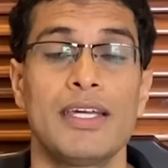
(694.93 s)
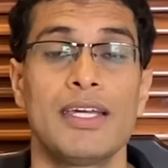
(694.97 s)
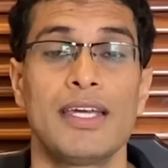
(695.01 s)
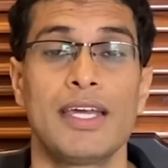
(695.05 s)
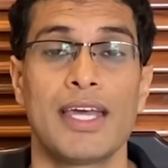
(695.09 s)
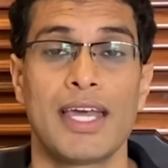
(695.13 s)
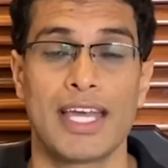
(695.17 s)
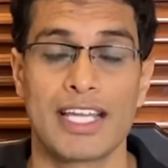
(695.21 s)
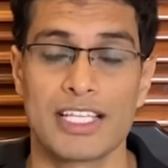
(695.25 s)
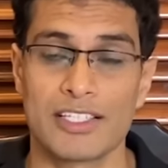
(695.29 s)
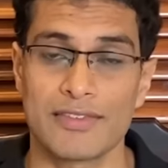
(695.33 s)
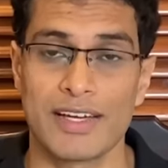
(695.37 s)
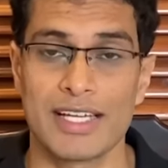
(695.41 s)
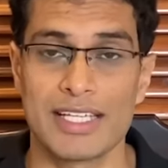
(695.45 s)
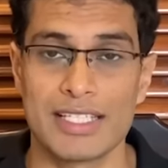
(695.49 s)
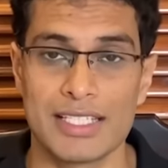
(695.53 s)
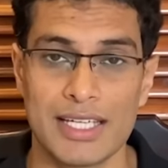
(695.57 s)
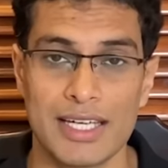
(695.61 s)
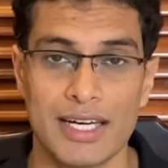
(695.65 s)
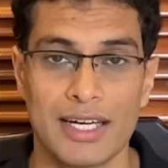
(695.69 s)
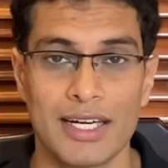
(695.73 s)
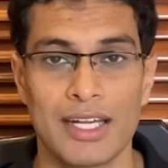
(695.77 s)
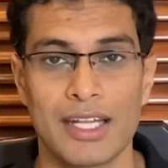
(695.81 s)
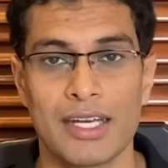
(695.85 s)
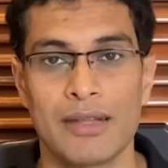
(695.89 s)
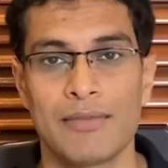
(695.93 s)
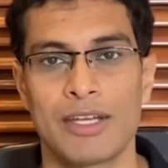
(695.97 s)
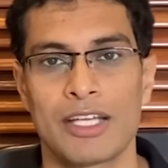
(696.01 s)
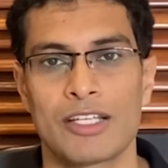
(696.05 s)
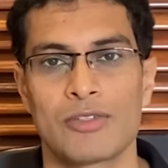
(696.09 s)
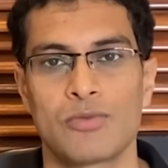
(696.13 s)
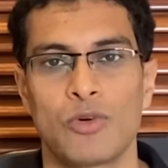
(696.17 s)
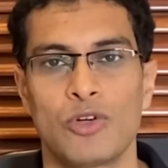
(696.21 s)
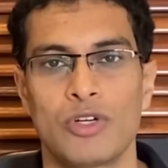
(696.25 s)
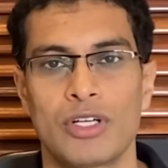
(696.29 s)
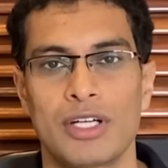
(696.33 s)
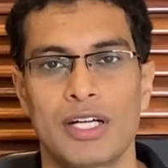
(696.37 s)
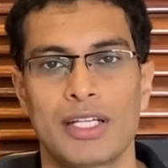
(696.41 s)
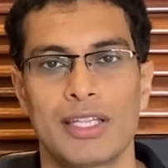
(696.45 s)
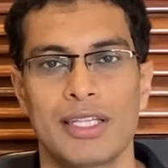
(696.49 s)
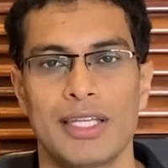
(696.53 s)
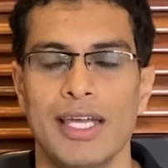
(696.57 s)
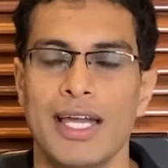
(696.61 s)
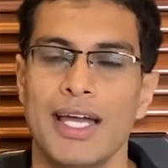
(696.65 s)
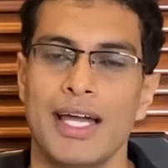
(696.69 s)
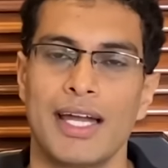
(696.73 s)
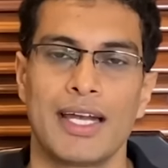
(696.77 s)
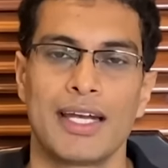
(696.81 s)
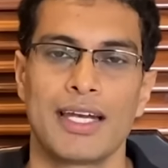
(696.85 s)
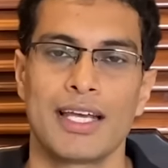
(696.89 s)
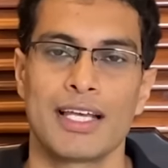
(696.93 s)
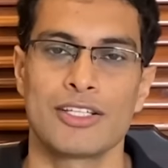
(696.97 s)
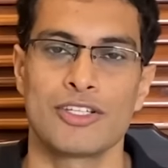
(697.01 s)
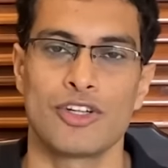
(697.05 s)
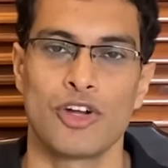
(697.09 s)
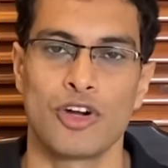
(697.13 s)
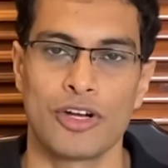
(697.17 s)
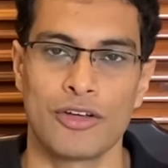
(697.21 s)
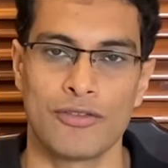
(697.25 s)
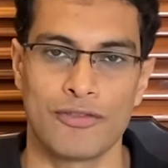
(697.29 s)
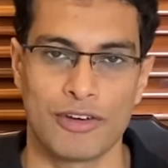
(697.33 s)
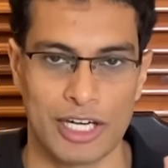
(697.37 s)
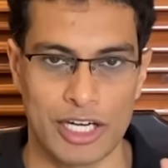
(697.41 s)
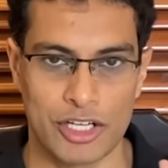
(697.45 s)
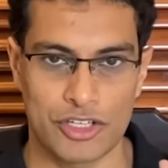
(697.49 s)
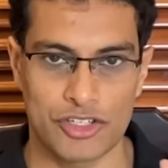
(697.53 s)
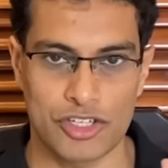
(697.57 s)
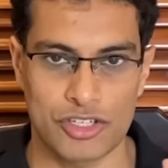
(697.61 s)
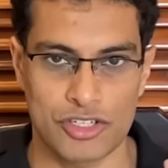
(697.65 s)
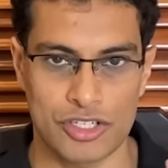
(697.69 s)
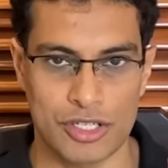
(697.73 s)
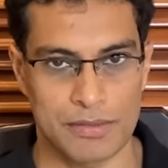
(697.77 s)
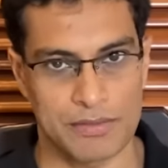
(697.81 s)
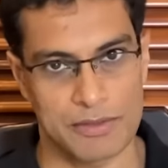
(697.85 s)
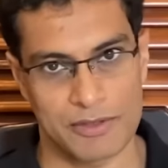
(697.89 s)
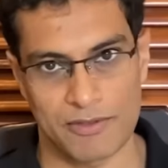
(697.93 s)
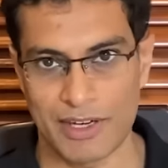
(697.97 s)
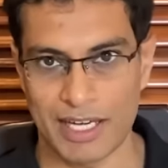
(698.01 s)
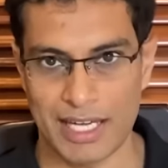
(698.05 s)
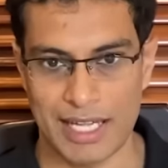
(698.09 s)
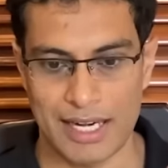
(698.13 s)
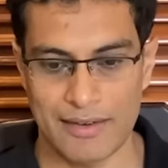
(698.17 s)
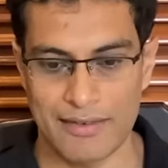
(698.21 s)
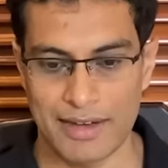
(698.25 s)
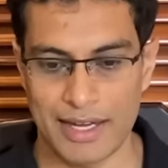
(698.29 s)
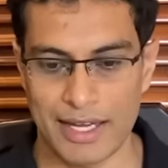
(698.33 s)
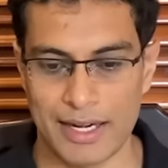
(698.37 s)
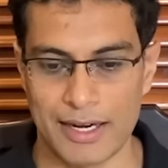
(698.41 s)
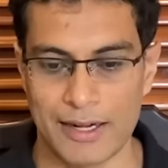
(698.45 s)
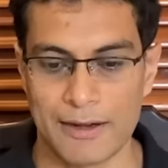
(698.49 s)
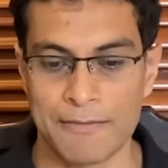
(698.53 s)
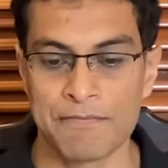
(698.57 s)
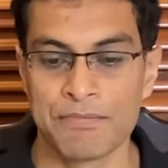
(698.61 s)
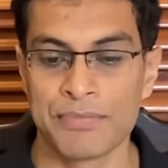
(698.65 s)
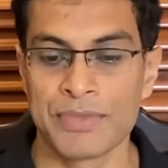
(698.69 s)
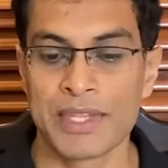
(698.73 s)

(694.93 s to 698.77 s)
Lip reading: ye XYZ country mein export karti hai. It has a lot of relationships, wagera wagera.